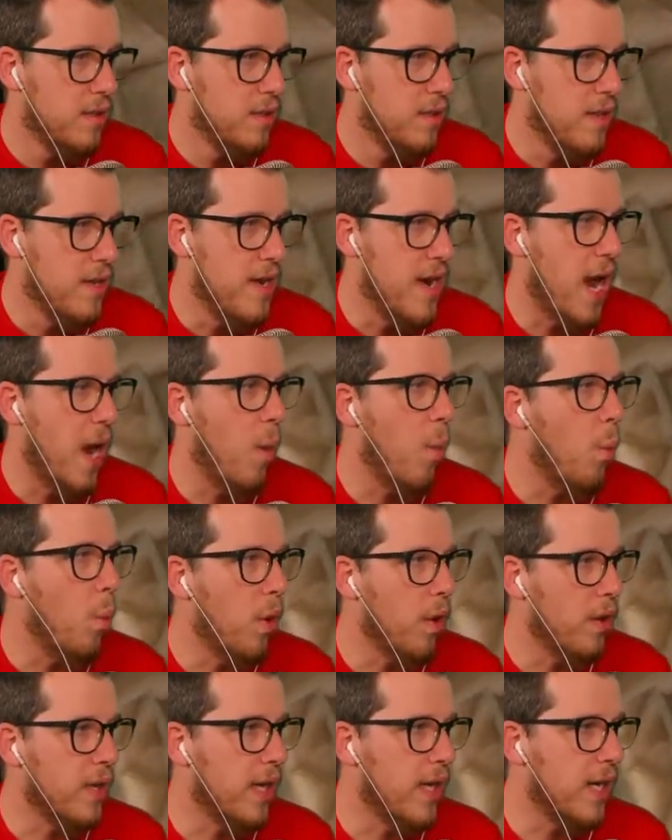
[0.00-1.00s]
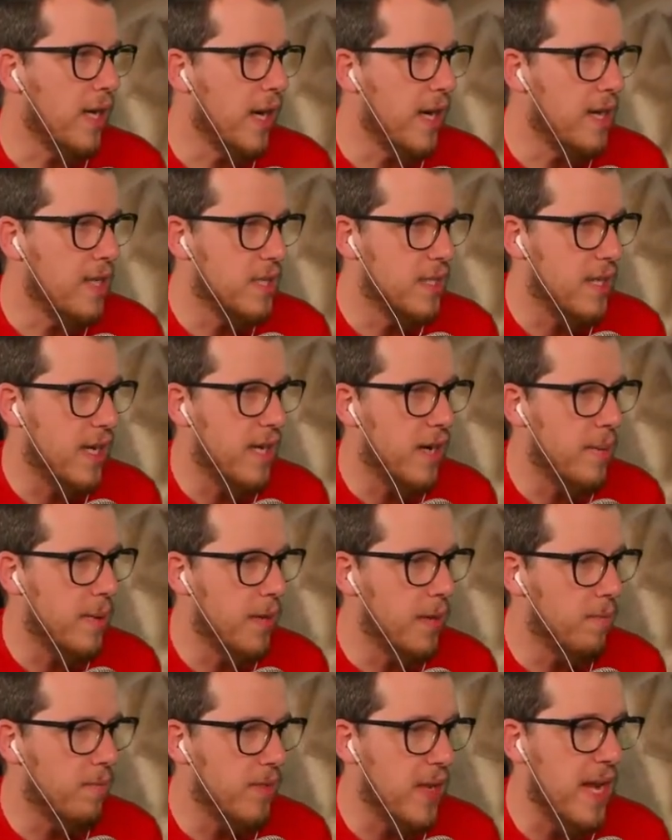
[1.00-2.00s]
not working an insane
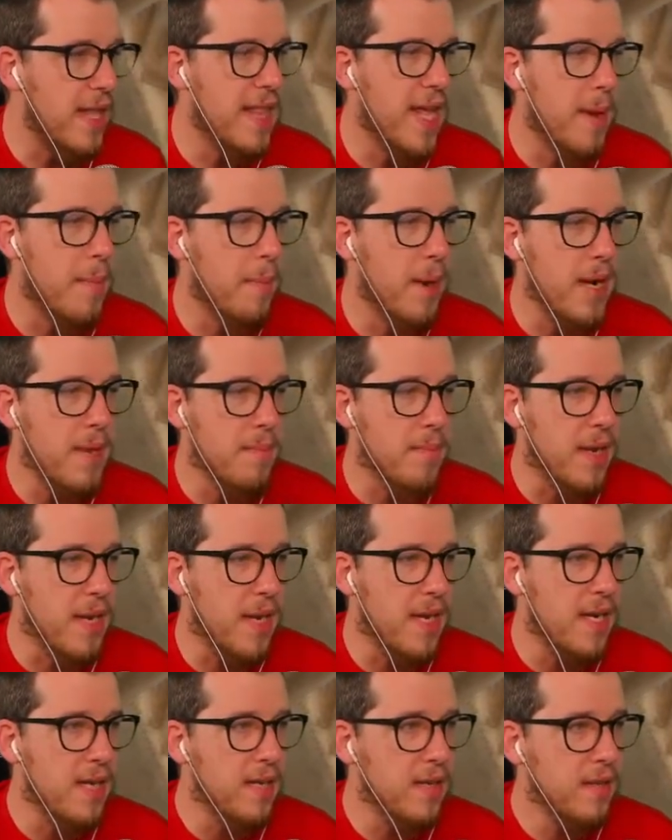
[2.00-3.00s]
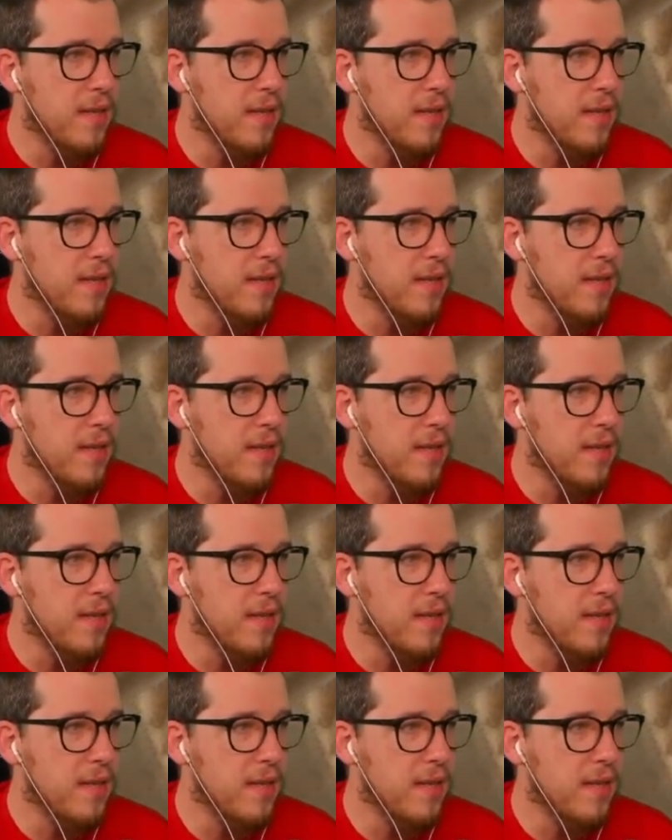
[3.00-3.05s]
amount? And that might mean